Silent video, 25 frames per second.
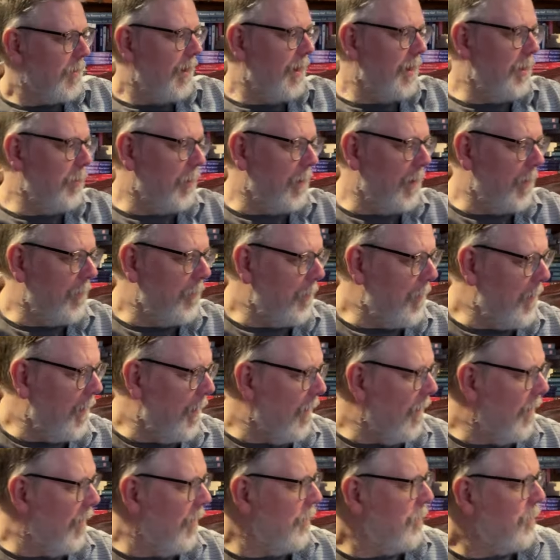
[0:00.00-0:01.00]
Anyway,
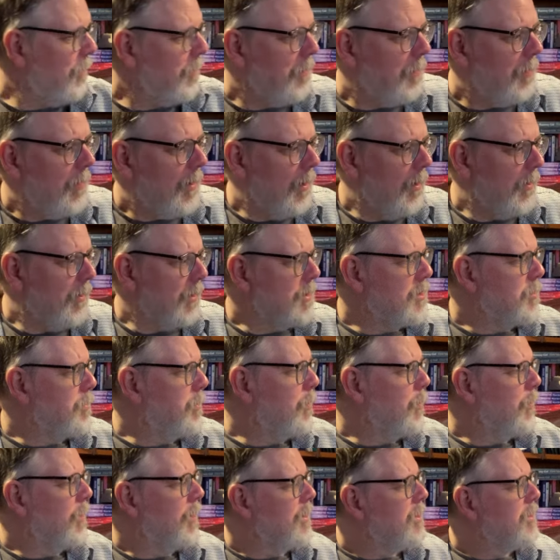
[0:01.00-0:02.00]
other
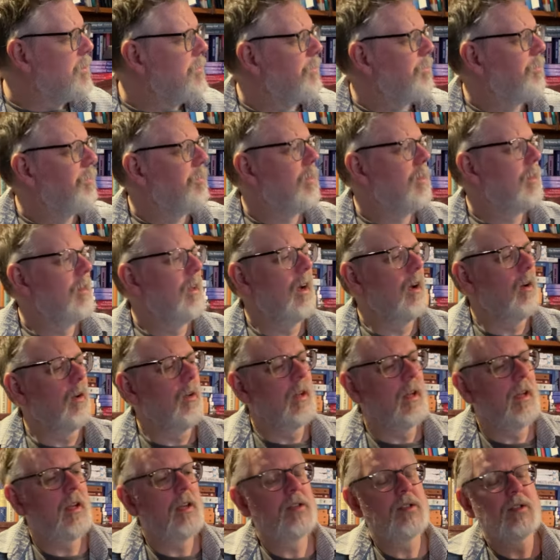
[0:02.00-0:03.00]
spookies. Now,
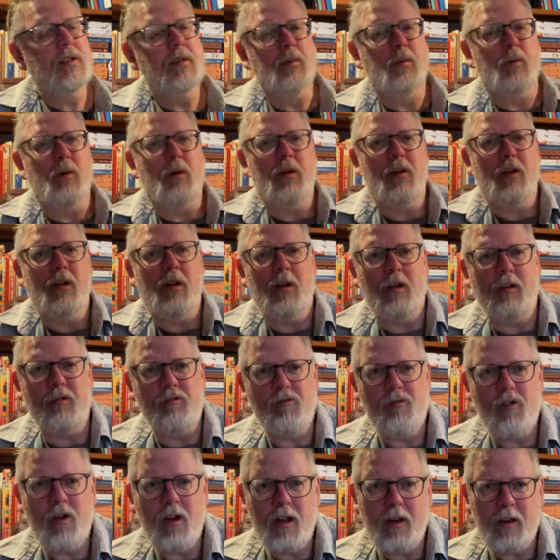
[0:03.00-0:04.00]
here's someone I
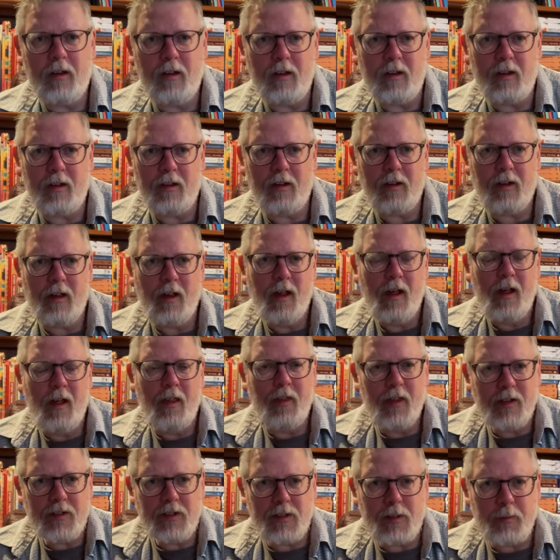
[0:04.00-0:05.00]
really like.
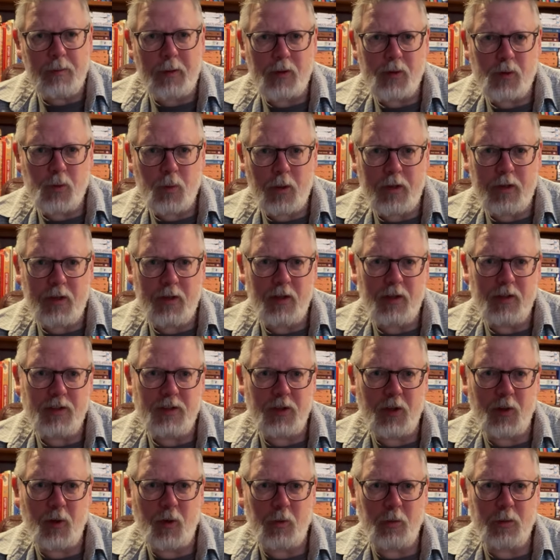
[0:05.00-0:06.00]
This is about 20
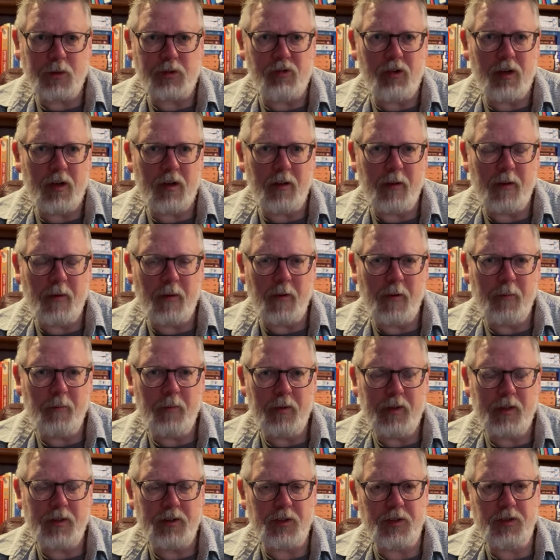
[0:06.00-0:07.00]
years ago I was reading her.
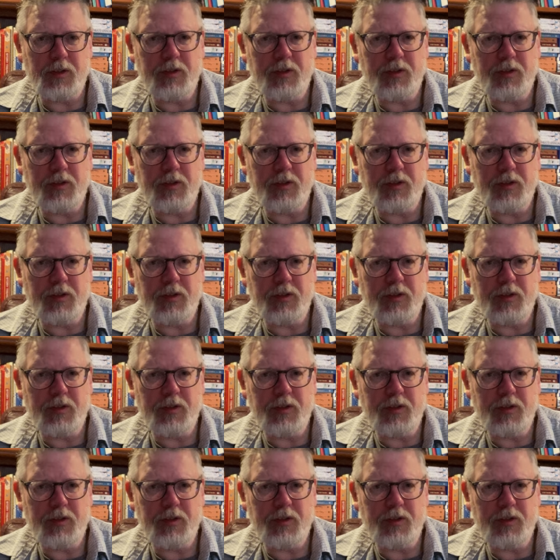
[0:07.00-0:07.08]
She's an